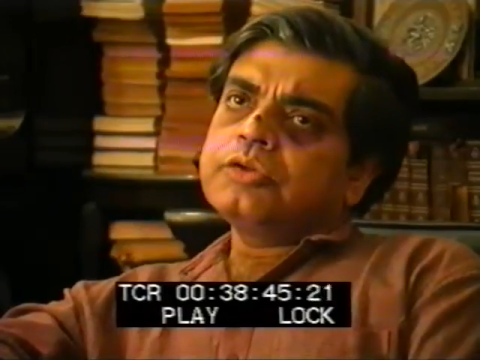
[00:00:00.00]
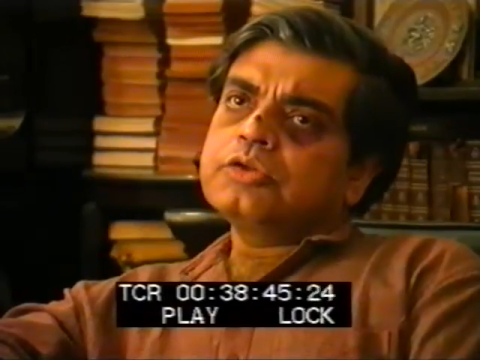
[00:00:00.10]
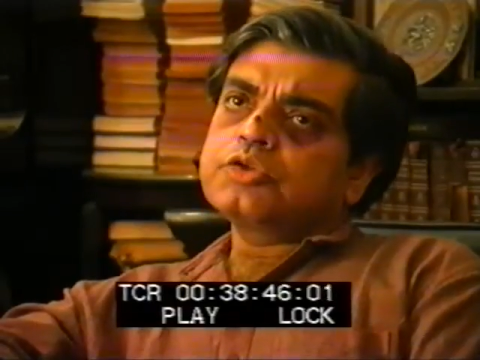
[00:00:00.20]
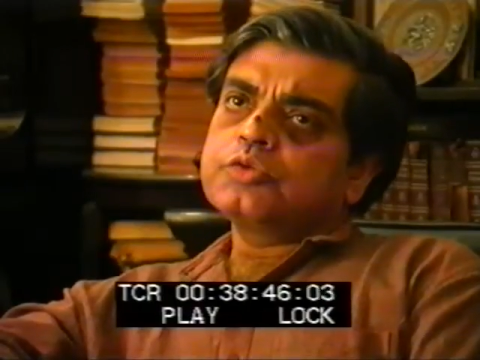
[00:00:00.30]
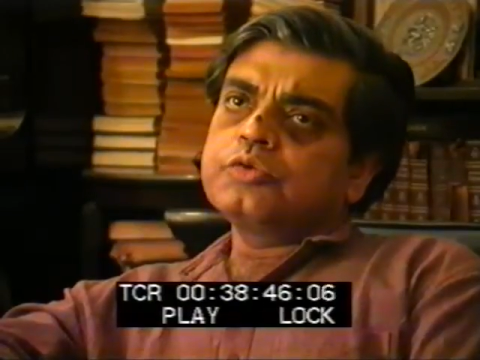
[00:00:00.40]

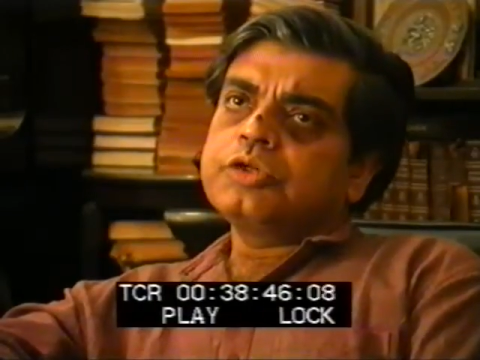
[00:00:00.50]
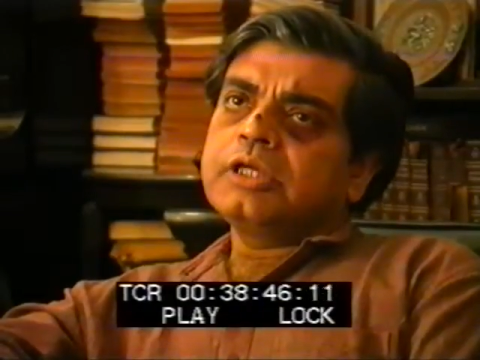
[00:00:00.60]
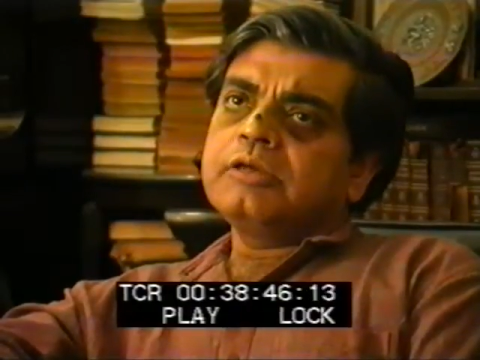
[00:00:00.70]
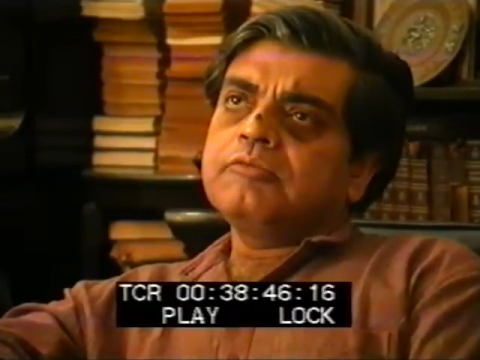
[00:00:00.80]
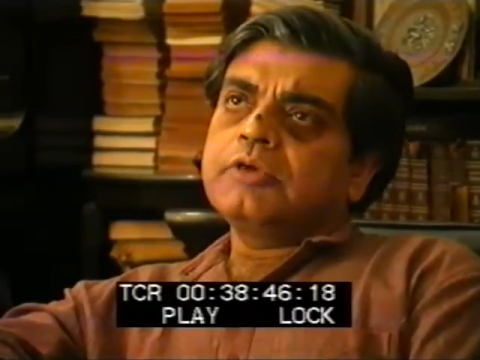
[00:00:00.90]
During the
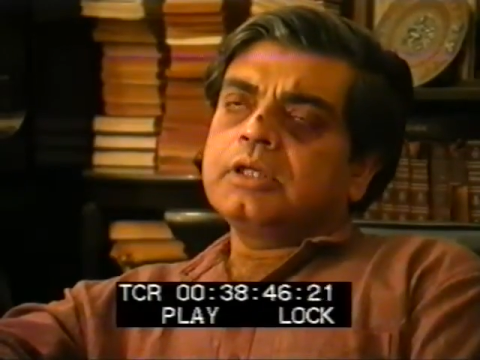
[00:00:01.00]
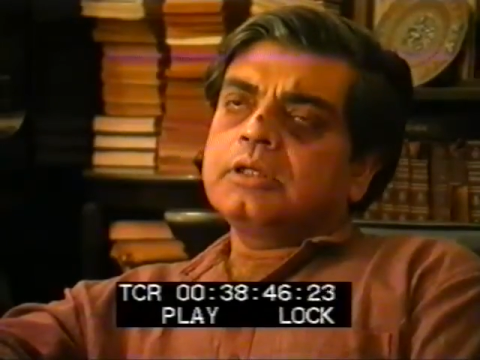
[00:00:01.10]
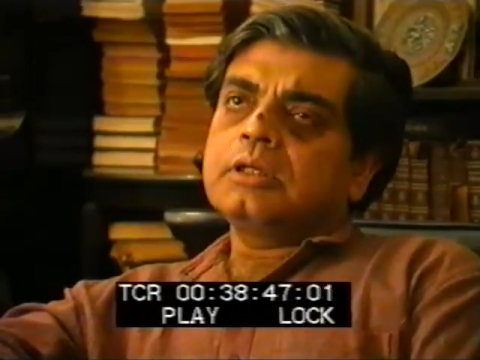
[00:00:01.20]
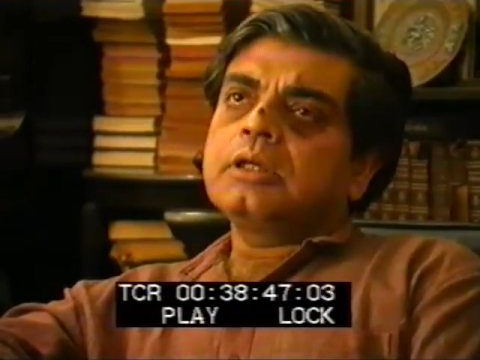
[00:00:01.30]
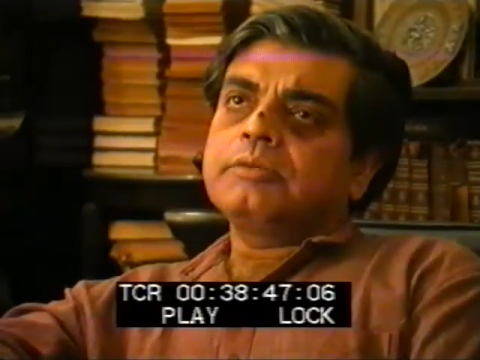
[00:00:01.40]
shooting,
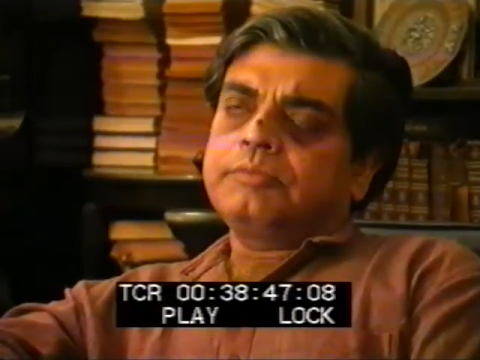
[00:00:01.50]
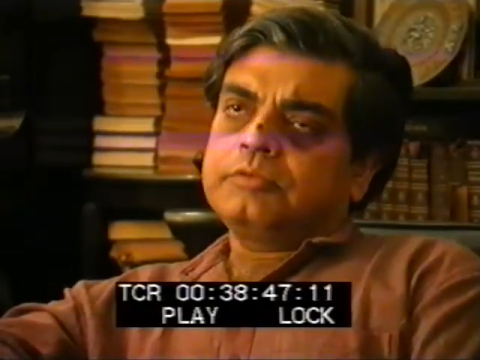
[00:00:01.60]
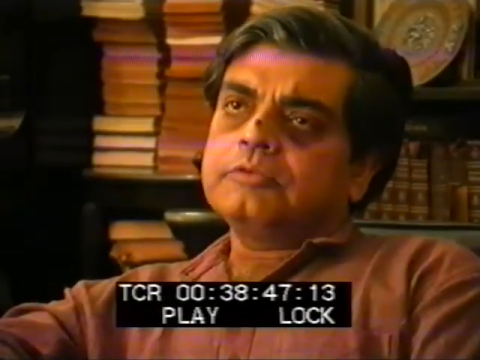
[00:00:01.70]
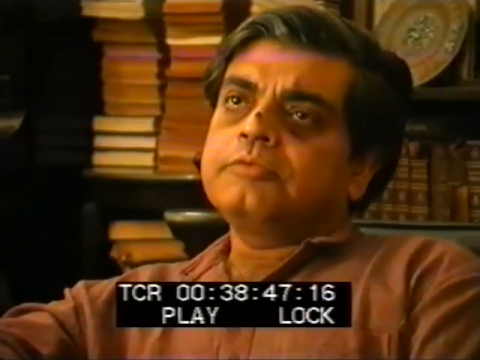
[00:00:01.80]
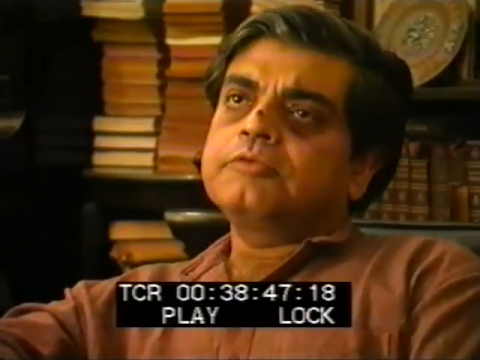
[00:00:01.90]

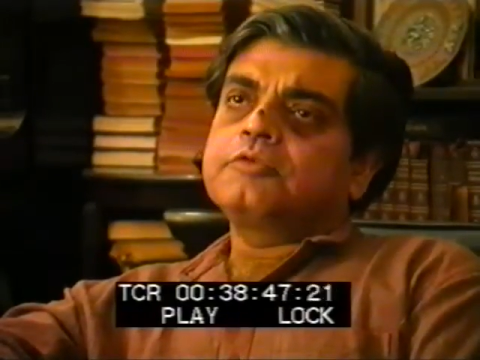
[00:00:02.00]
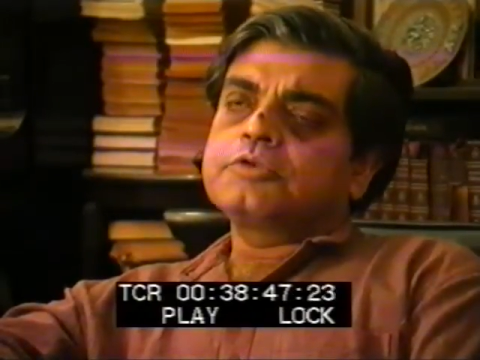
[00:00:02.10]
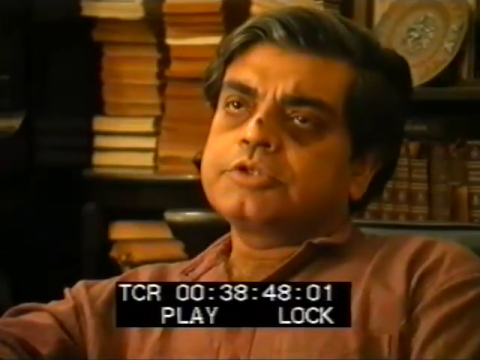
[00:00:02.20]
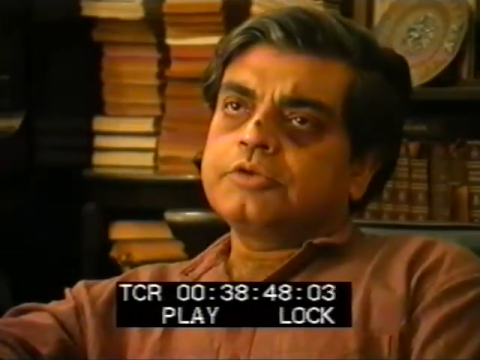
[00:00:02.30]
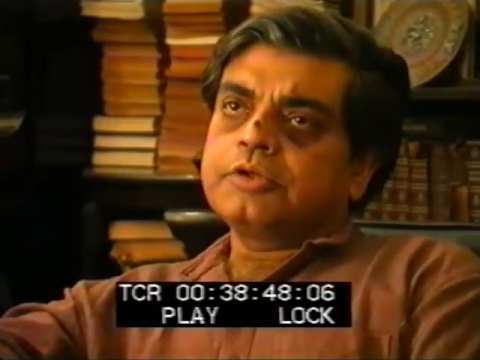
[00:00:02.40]

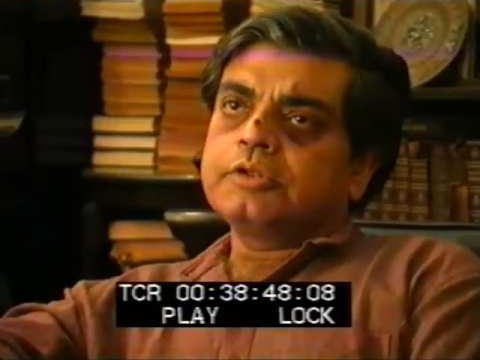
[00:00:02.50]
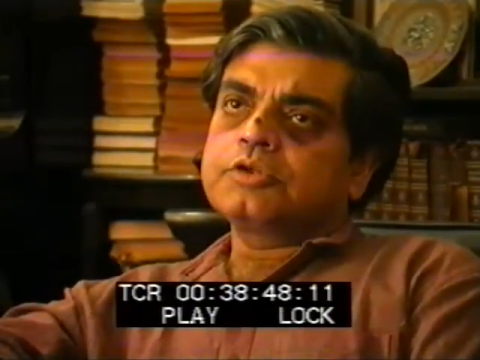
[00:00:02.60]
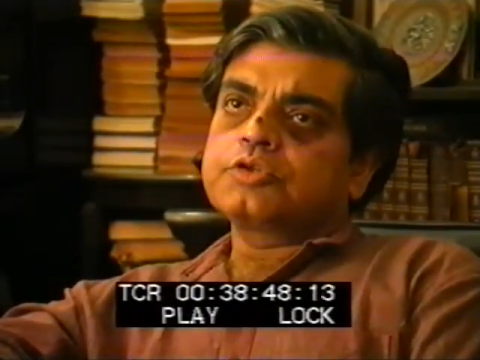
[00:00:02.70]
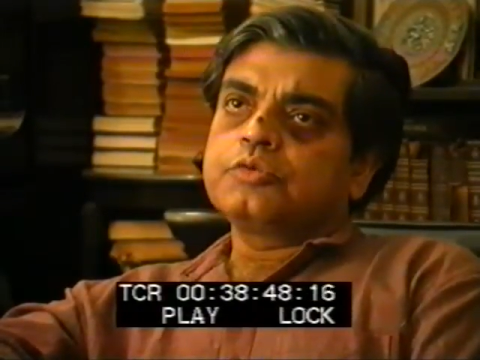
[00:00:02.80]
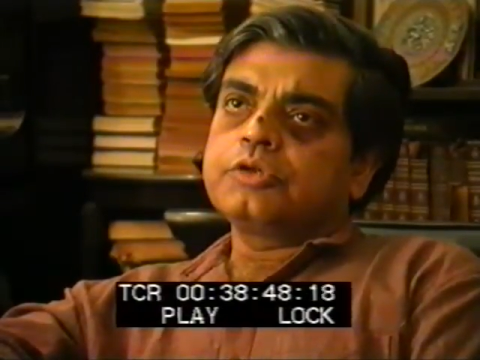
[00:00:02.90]
of course,
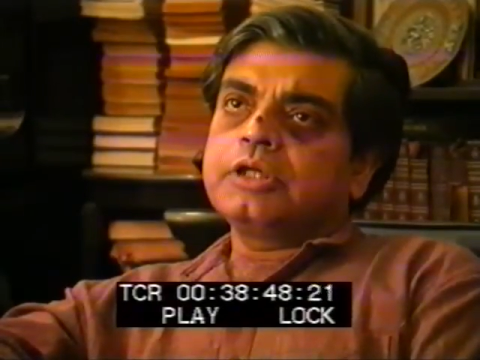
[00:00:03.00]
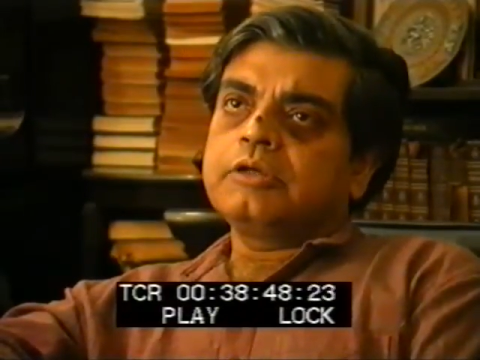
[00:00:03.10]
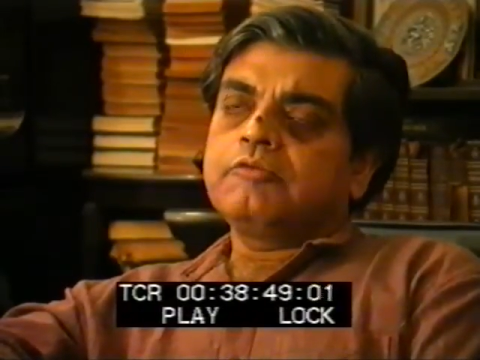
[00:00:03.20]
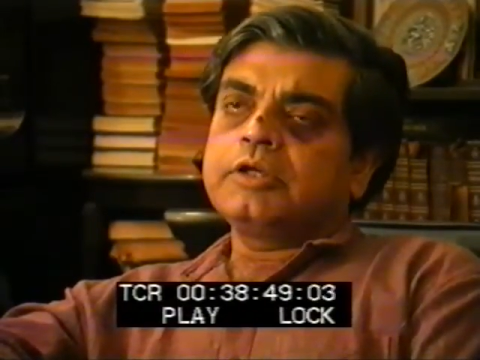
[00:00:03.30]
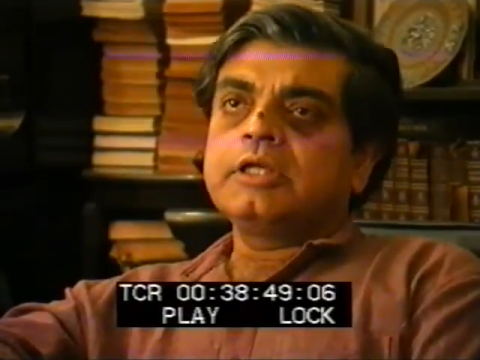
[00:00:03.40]
during the
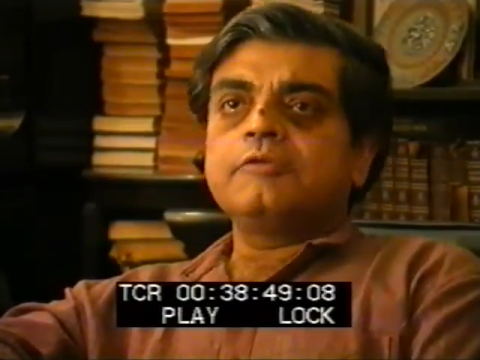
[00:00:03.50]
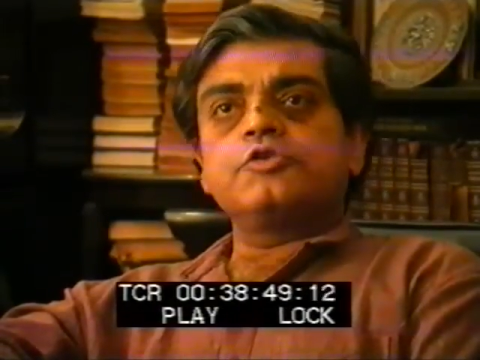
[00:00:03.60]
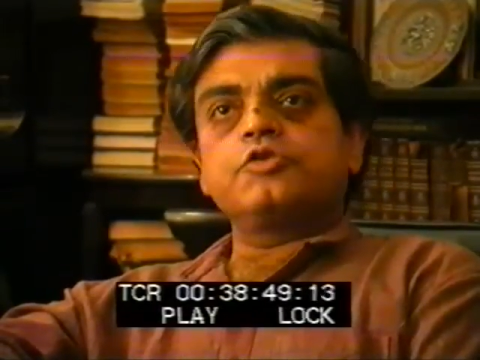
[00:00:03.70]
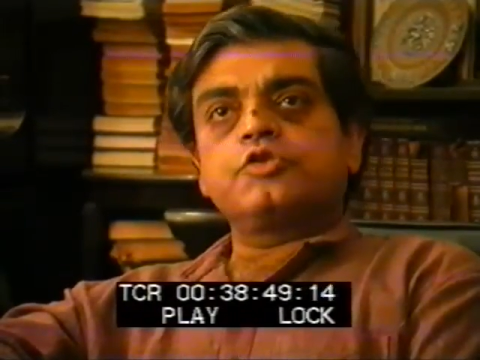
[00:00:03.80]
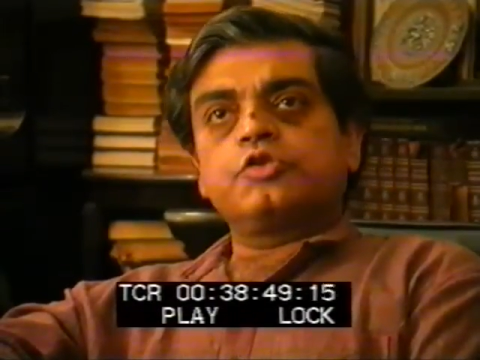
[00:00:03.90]
shooting, when
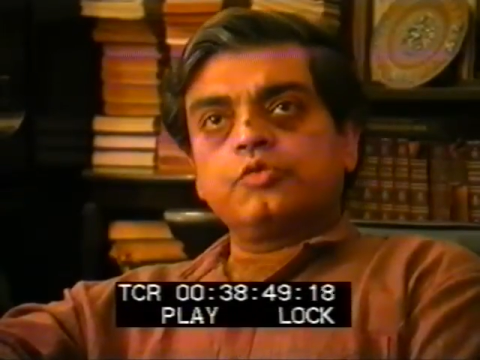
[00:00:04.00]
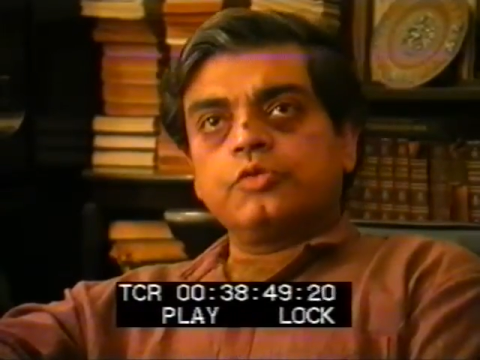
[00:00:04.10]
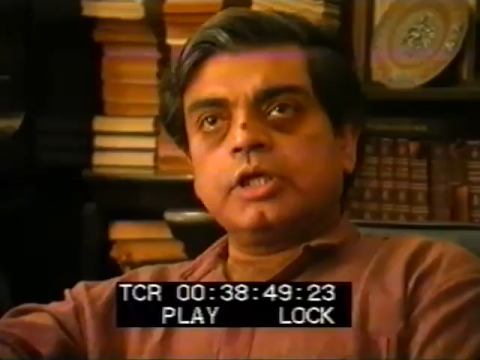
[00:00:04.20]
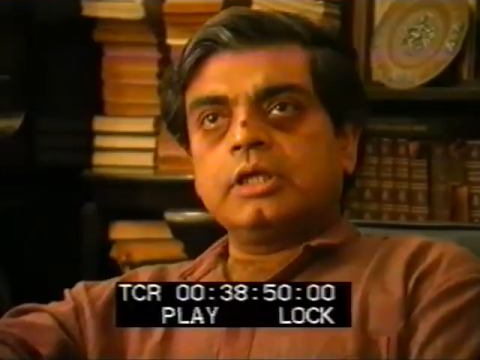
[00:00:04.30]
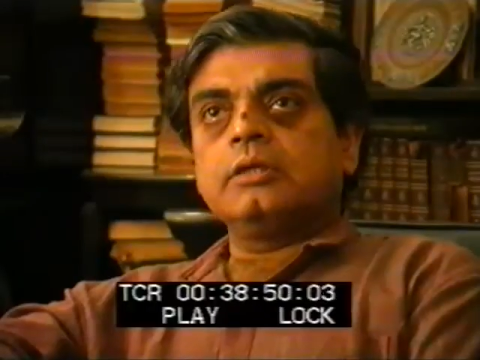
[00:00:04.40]
he was
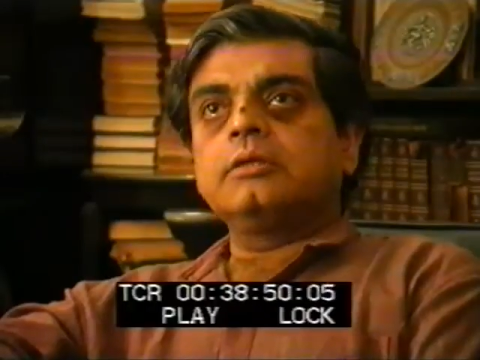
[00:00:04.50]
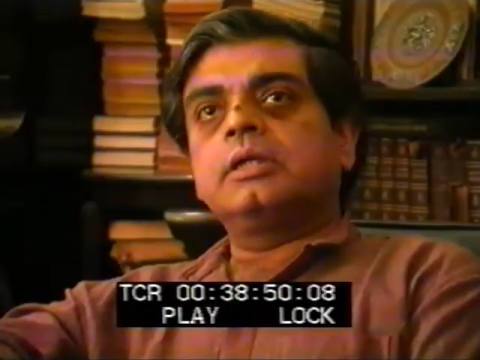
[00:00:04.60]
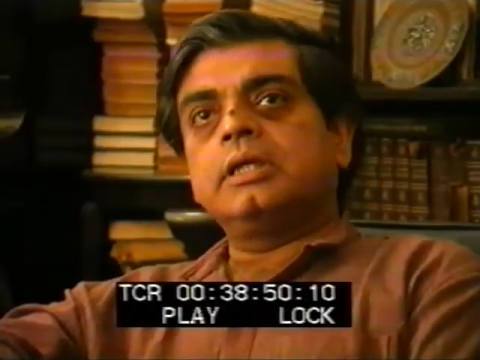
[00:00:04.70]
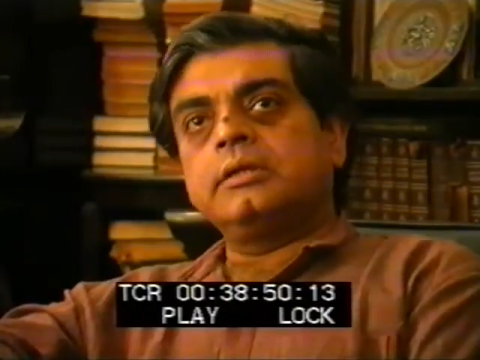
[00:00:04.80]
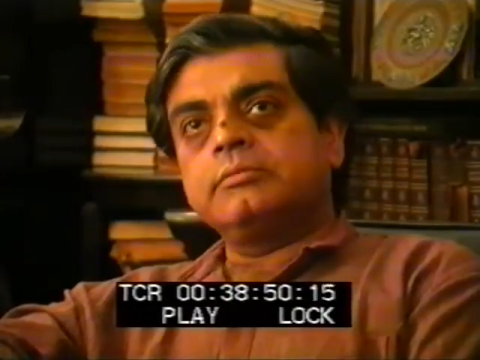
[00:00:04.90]
shooting,
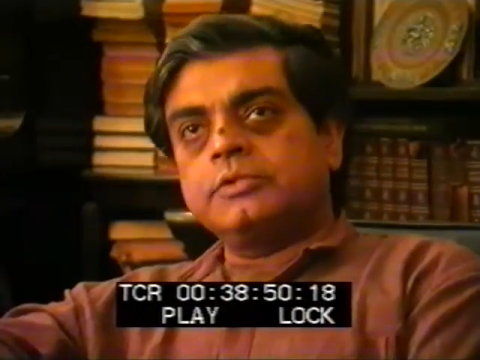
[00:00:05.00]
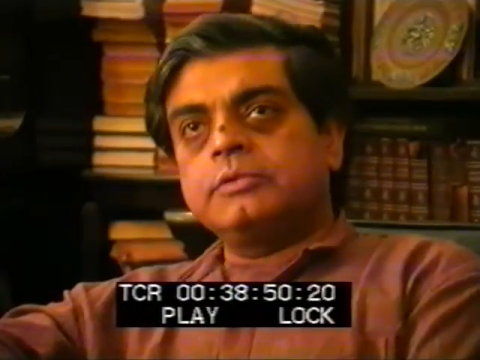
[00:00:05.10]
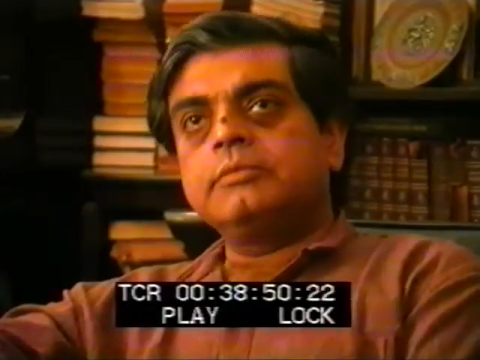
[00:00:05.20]
he